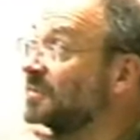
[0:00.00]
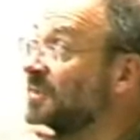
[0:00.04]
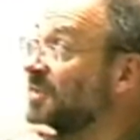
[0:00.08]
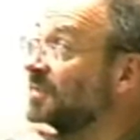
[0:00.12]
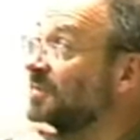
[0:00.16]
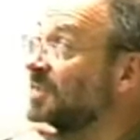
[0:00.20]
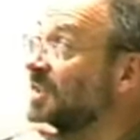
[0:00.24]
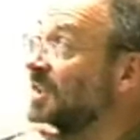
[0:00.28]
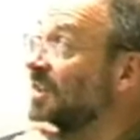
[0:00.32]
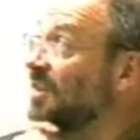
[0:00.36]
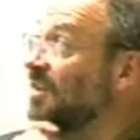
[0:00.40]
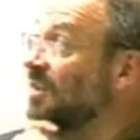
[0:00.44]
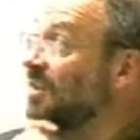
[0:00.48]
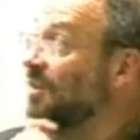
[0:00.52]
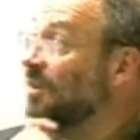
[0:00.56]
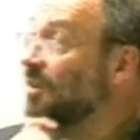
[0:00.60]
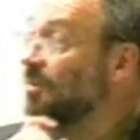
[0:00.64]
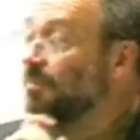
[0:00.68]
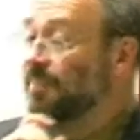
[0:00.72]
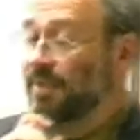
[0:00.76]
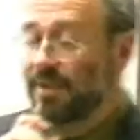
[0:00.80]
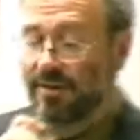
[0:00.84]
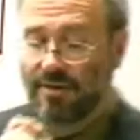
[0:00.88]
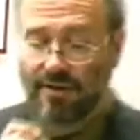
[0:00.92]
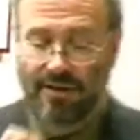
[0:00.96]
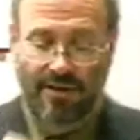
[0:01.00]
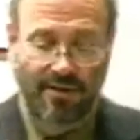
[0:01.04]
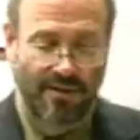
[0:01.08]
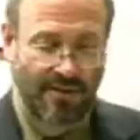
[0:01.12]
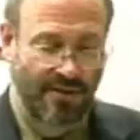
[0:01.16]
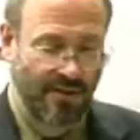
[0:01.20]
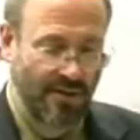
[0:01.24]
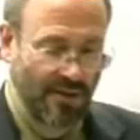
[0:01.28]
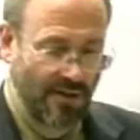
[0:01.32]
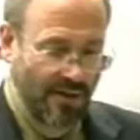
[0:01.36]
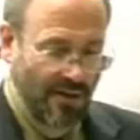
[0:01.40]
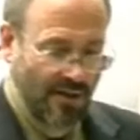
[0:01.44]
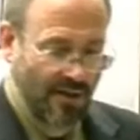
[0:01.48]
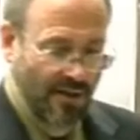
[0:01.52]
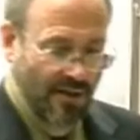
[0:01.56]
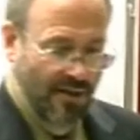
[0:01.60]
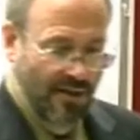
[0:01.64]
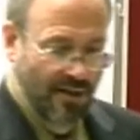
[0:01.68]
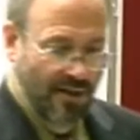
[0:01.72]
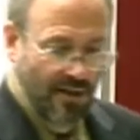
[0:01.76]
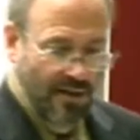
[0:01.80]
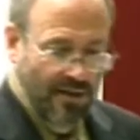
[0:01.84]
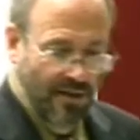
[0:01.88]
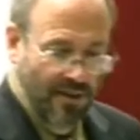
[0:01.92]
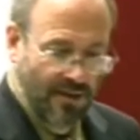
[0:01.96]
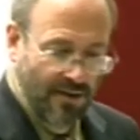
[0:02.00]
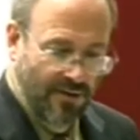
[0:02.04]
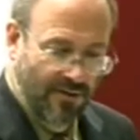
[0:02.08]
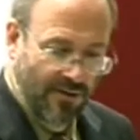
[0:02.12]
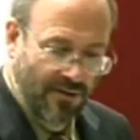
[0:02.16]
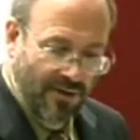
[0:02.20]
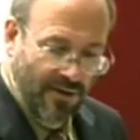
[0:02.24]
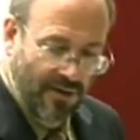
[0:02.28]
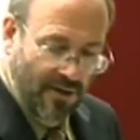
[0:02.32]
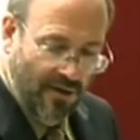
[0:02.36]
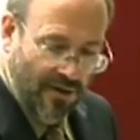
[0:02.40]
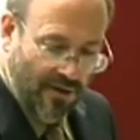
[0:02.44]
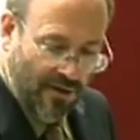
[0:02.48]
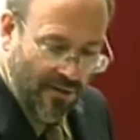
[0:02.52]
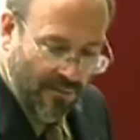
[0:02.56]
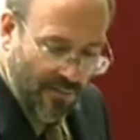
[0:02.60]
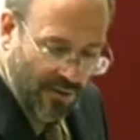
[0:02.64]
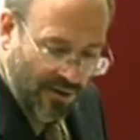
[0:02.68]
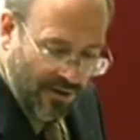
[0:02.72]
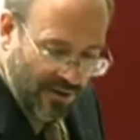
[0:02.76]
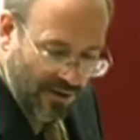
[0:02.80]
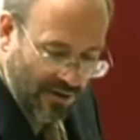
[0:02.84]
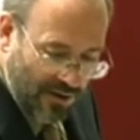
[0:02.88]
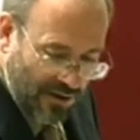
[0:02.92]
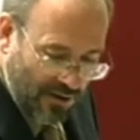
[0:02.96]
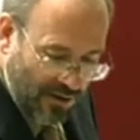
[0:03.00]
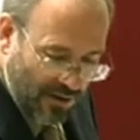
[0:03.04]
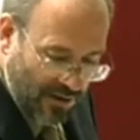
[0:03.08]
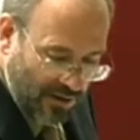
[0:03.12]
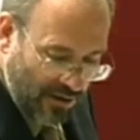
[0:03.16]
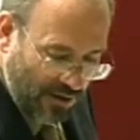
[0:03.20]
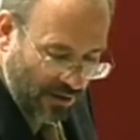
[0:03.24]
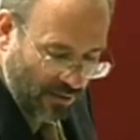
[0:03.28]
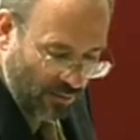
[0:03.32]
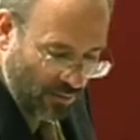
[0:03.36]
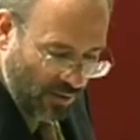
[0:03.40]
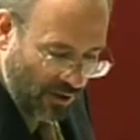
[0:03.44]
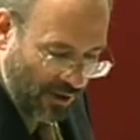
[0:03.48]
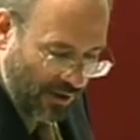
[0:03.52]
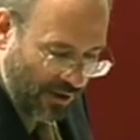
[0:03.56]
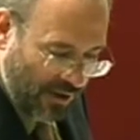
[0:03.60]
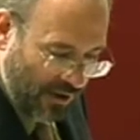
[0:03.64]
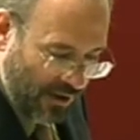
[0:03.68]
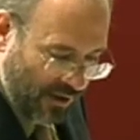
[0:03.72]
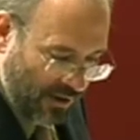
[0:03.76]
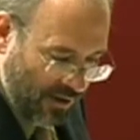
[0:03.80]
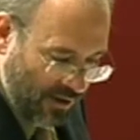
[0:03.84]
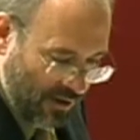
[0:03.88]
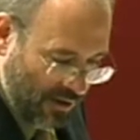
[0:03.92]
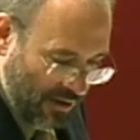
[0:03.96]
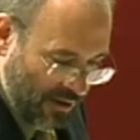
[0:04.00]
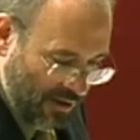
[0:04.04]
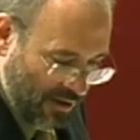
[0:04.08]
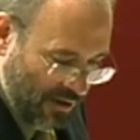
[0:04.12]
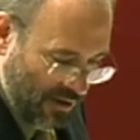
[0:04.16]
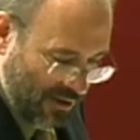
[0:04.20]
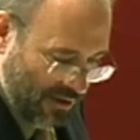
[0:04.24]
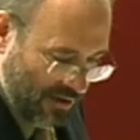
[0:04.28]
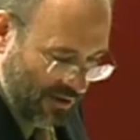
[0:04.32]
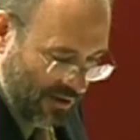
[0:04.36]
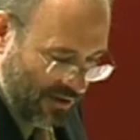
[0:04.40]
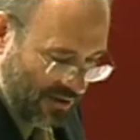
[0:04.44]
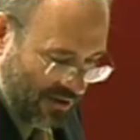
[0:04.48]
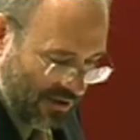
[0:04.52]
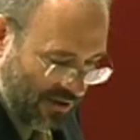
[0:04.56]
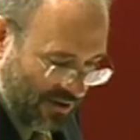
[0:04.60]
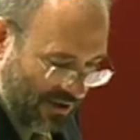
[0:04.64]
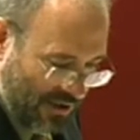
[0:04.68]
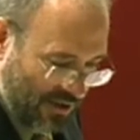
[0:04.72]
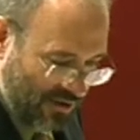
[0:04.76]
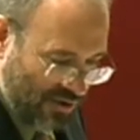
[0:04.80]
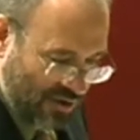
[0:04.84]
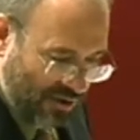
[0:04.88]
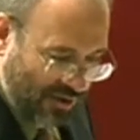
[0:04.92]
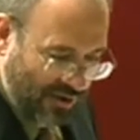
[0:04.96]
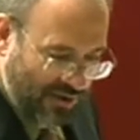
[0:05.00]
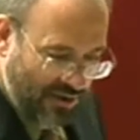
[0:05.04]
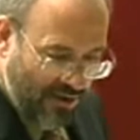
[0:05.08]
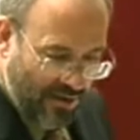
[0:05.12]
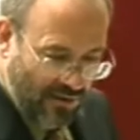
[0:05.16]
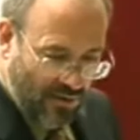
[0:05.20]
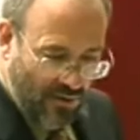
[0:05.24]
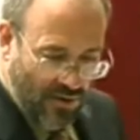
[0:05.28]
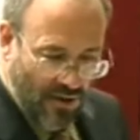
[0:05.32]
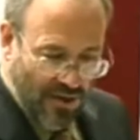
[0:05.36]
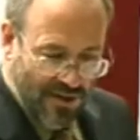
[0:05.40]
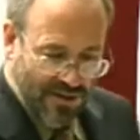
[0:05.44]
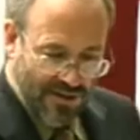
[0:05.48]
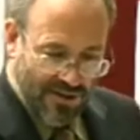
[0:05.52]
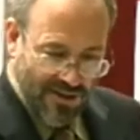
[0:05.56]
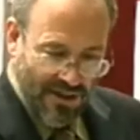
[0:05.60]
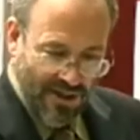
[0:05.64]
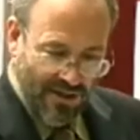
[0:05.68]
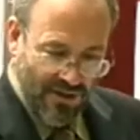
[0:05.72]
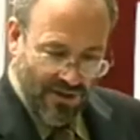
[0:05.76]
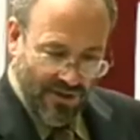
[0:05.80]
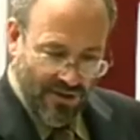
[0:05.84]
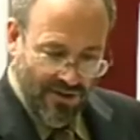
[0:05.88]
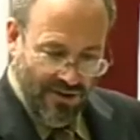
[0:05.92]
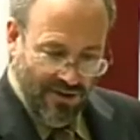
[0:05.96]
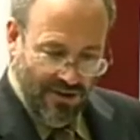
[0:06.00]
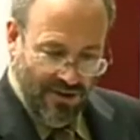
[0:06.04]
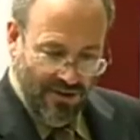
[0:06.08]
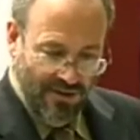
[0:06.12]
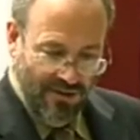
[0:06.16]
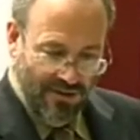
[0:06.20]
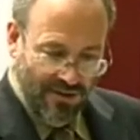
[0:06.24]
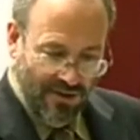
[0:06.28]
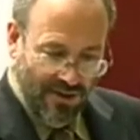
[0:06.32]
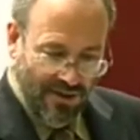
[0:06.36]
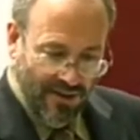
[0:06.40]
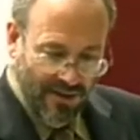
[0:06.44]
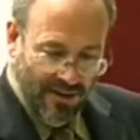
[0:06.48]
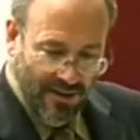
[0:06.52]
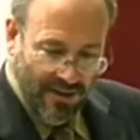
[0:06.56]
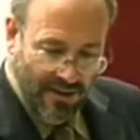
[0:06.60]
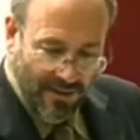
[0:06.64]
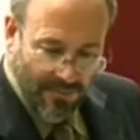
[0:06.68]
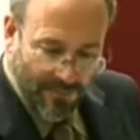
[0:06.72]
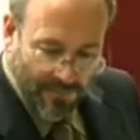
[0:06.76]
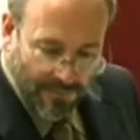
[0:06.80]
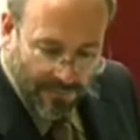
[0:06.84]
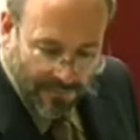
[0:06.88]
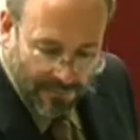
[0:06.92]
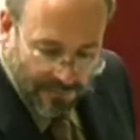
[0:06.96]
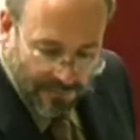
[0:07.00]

a 15-year period, and the argument in India working is essentially a cross-section in time.